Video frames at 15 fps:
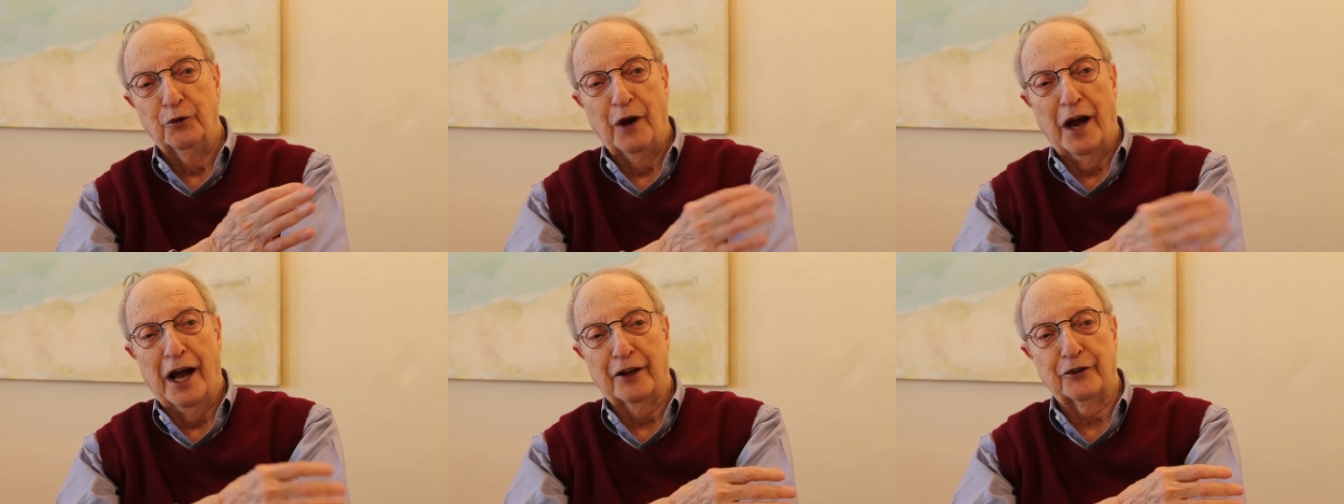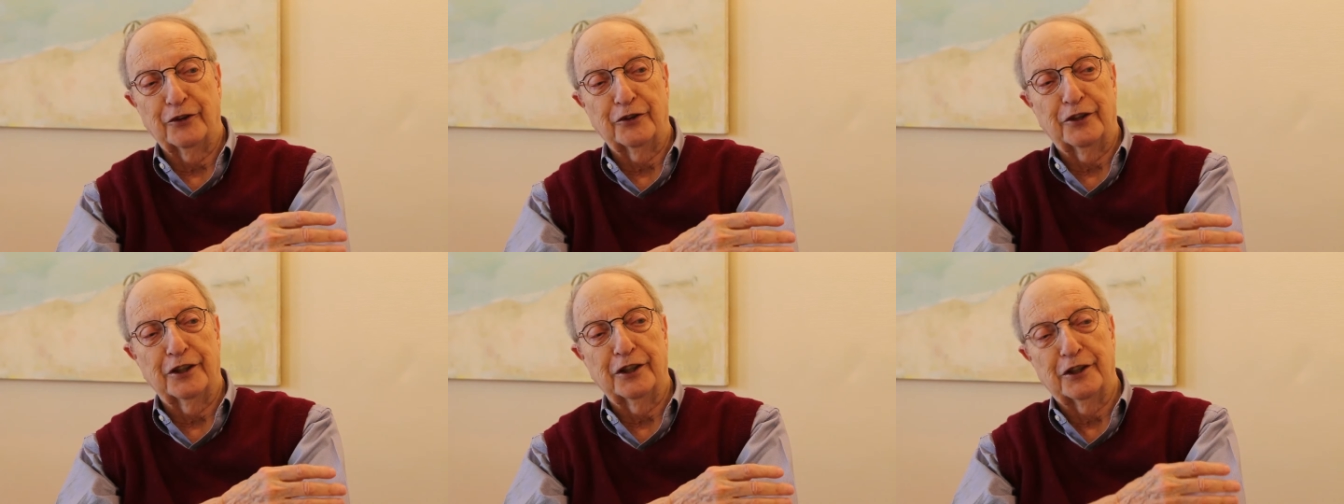rather
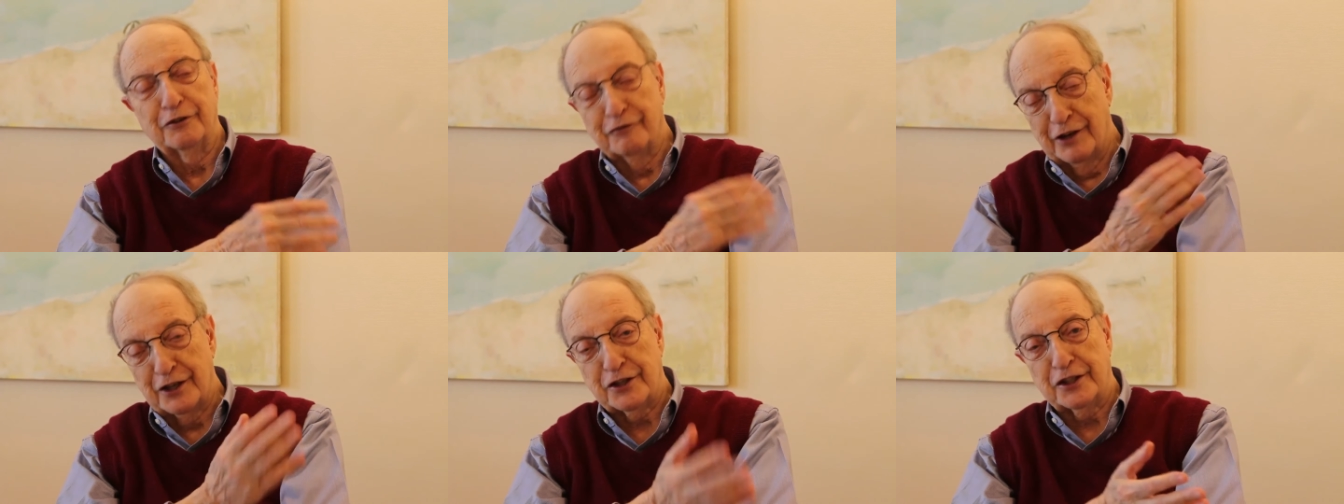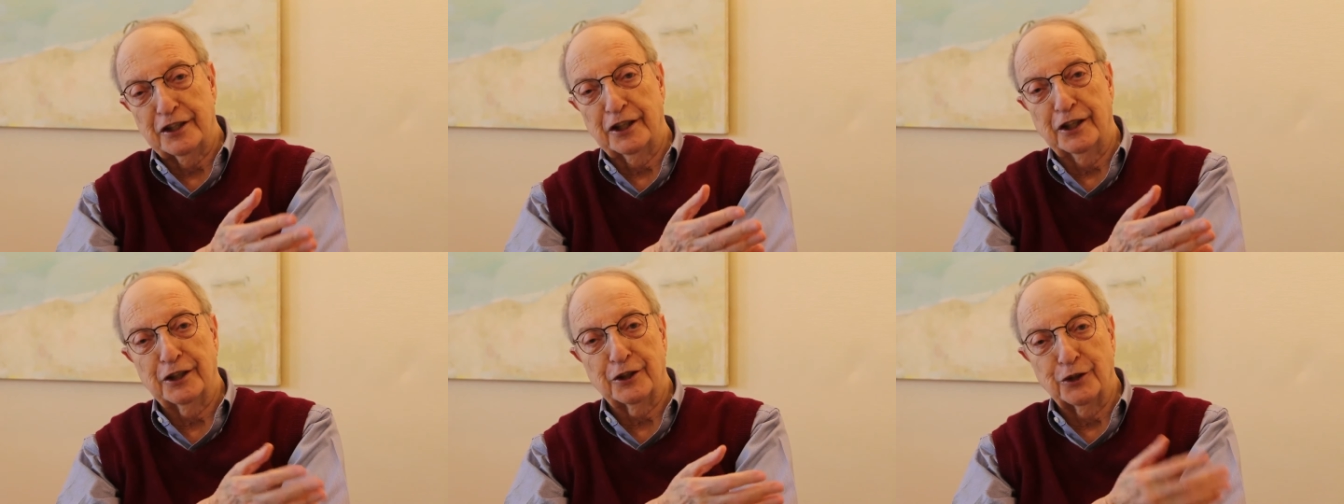than
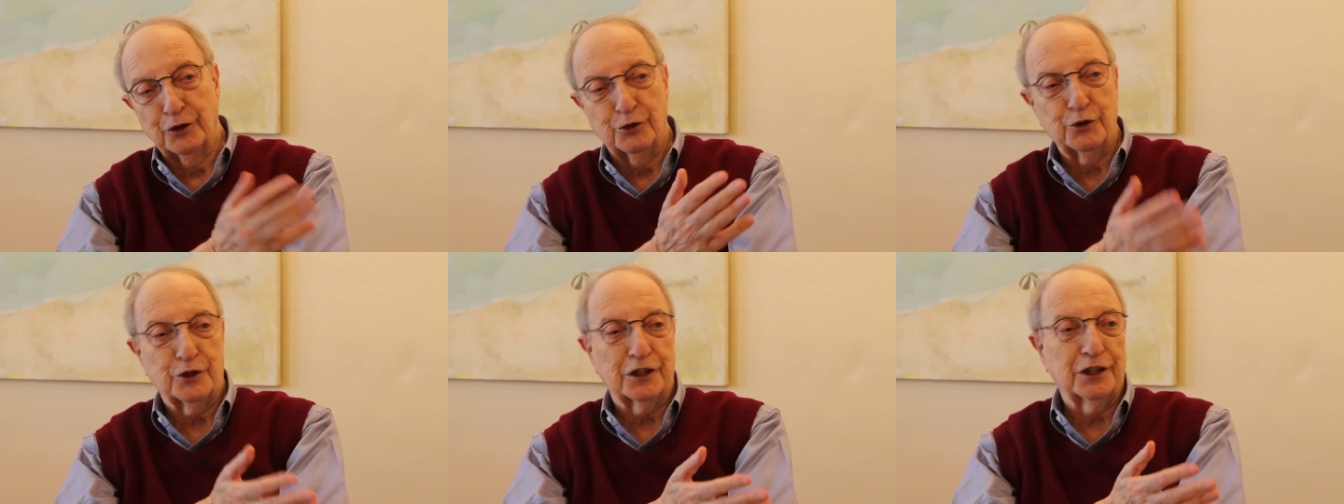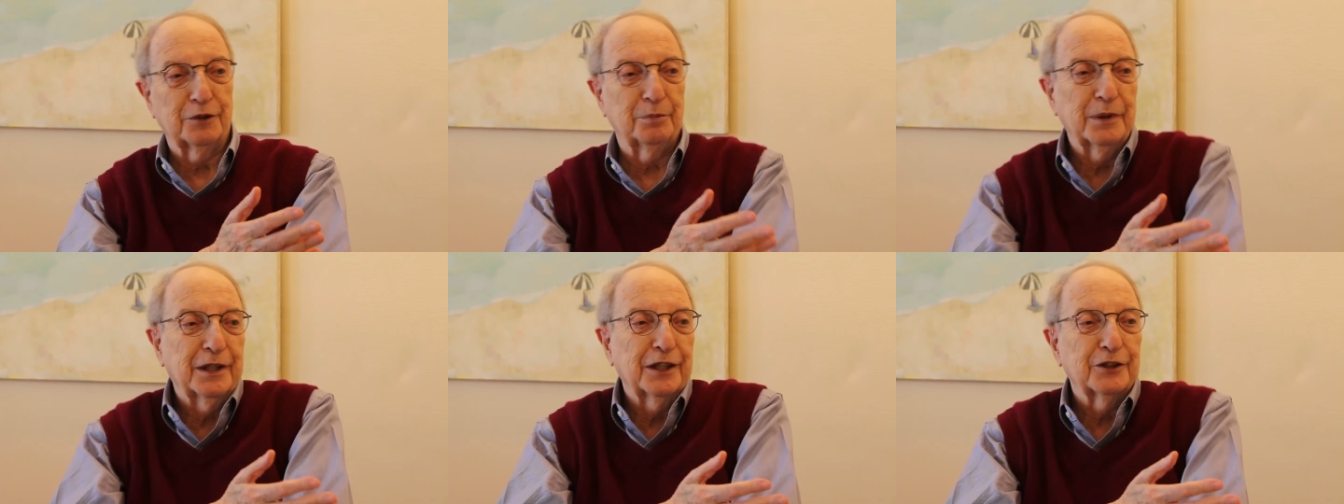investing it and losing
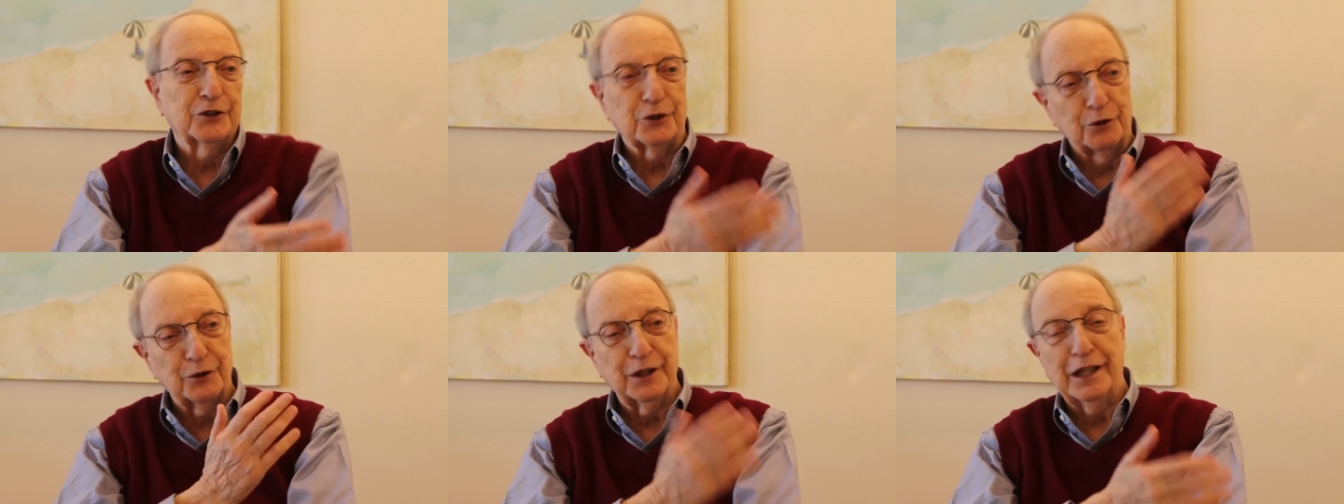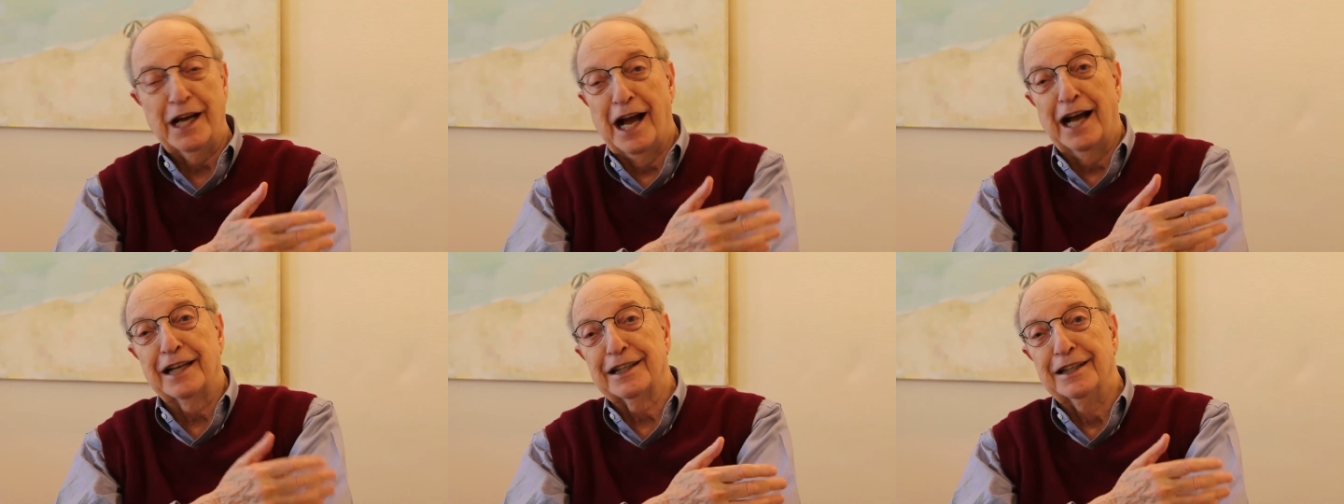it because early
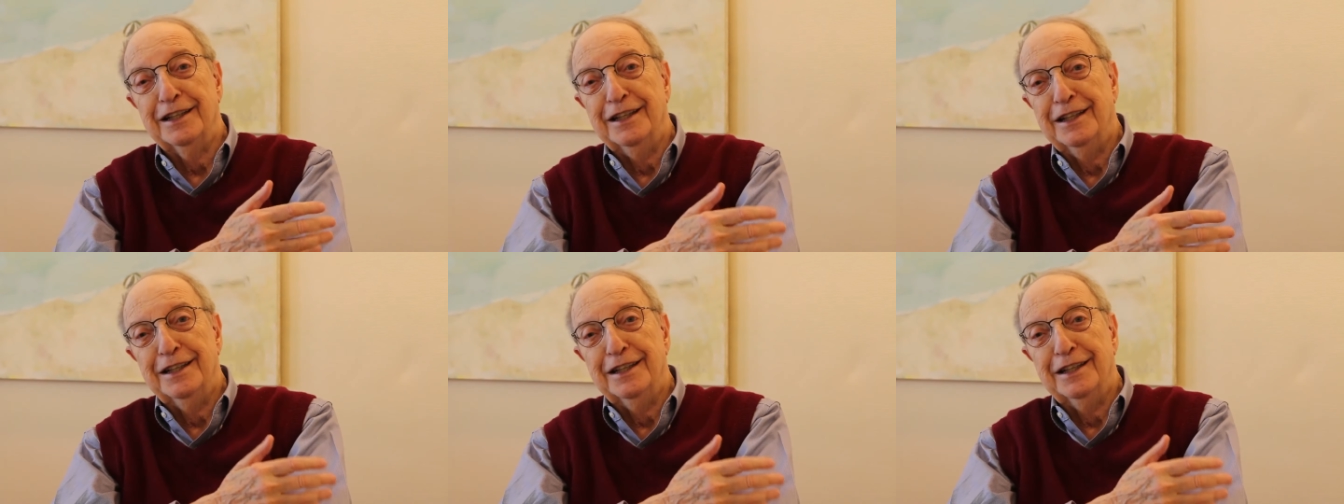on